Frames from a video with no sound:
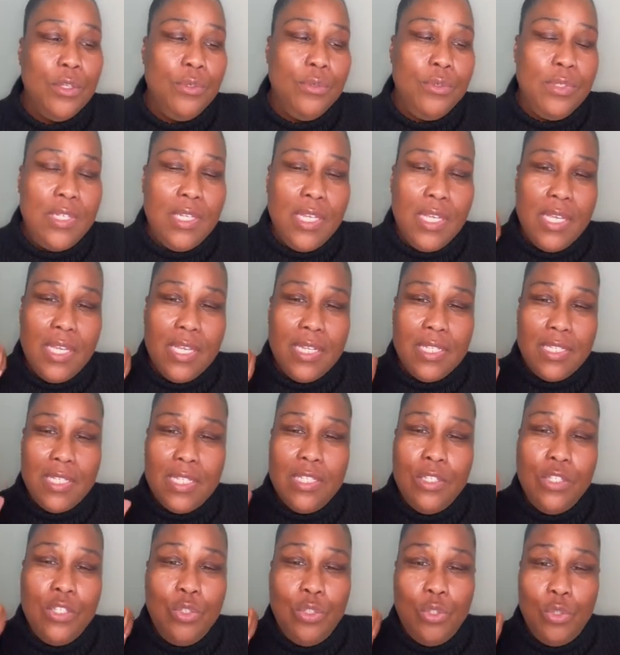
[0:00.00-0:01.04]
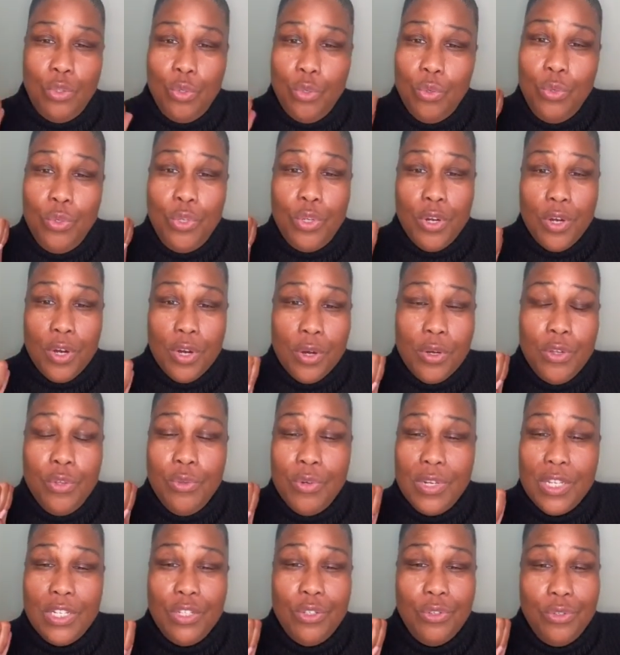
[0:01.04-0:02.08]
You didn't do
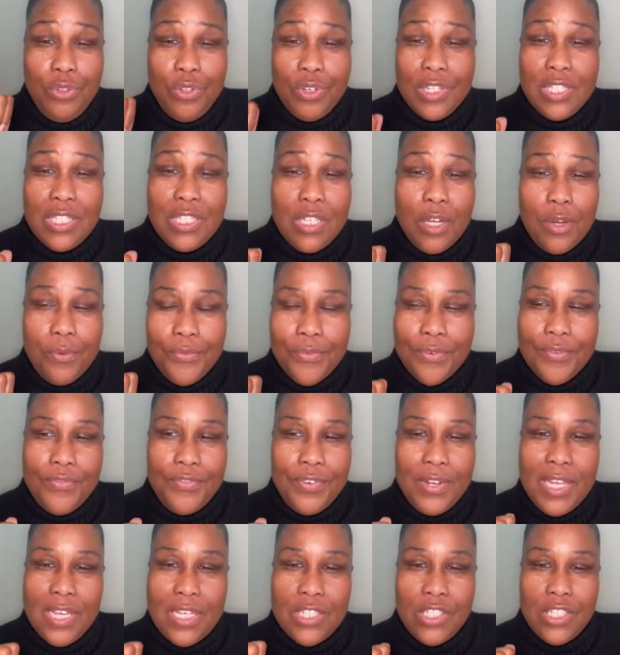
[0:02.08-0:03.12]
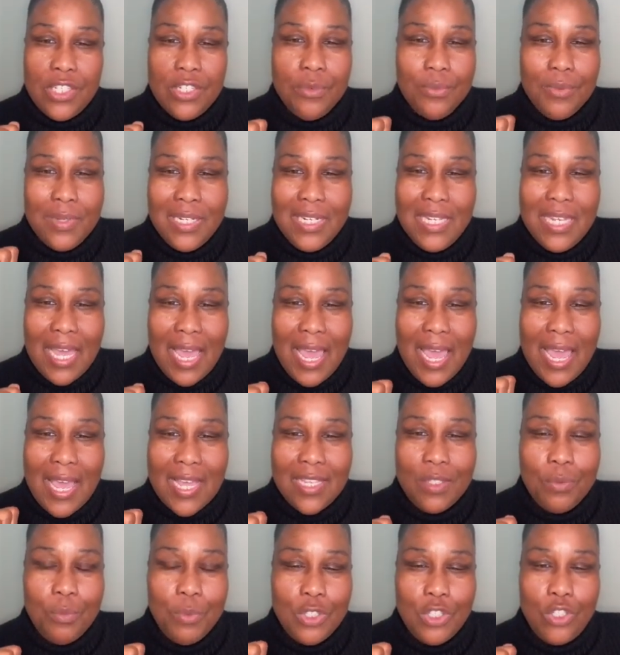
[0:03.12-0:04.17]
your self-reflection and really
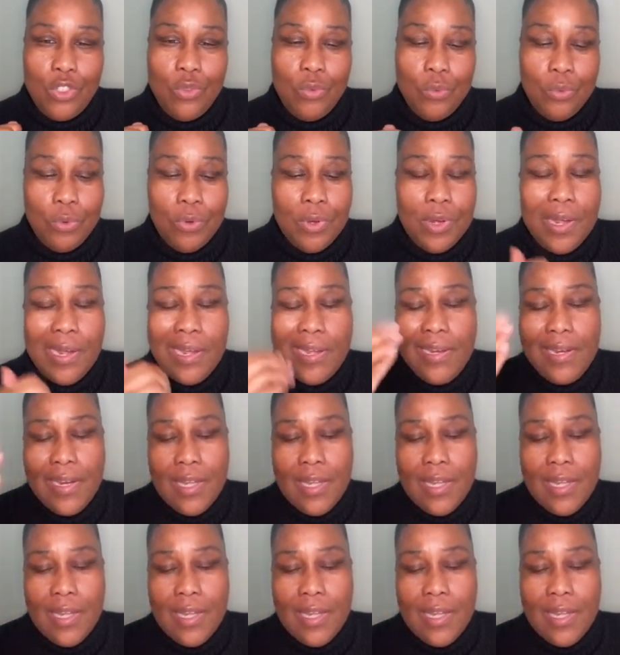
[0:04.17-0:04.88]
ask what you want.